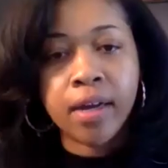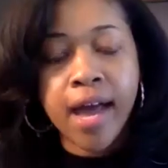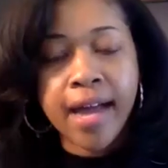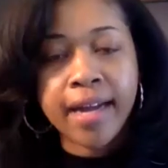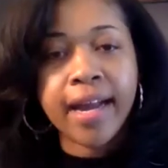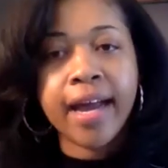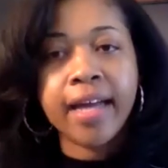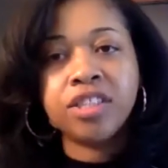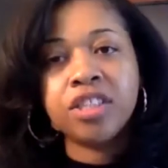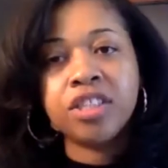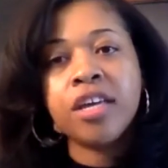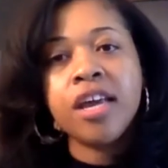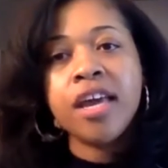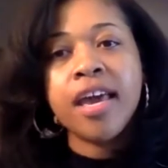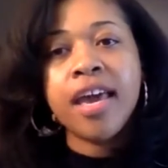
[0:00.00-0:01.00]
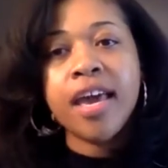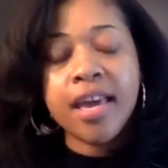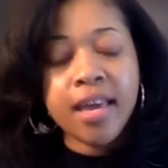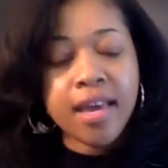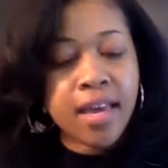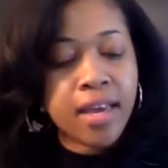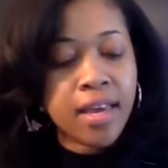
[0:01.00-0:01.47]
I got you.
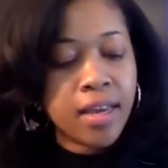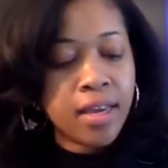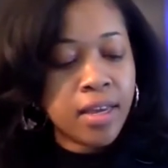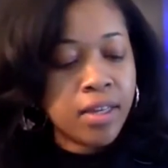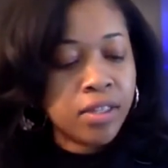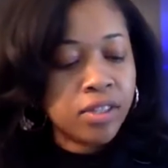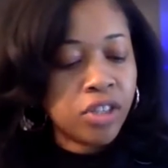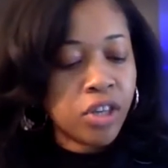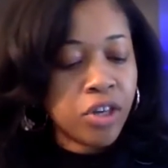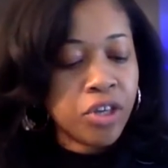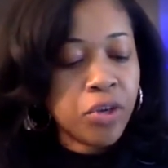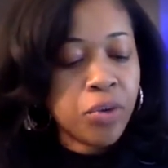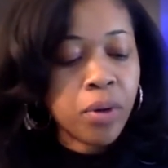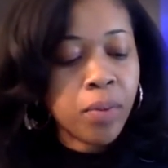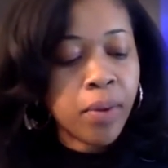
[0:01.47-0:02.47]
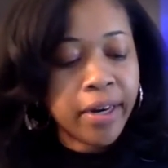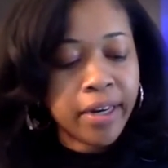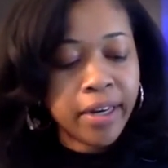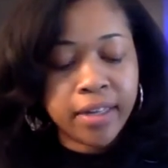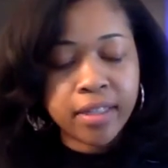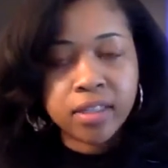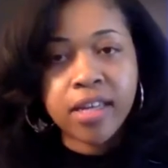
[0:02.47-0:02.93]
And so you were
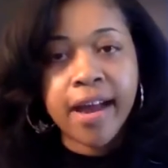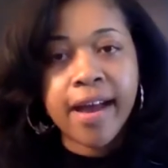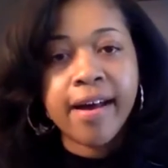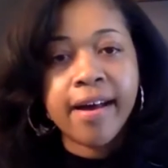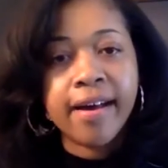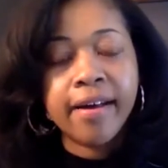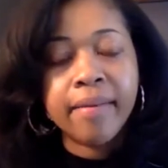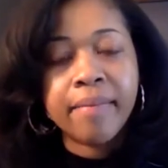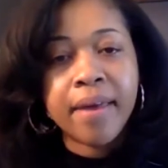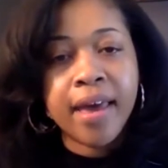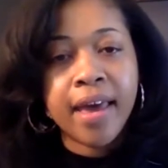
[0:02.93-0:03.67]
working your job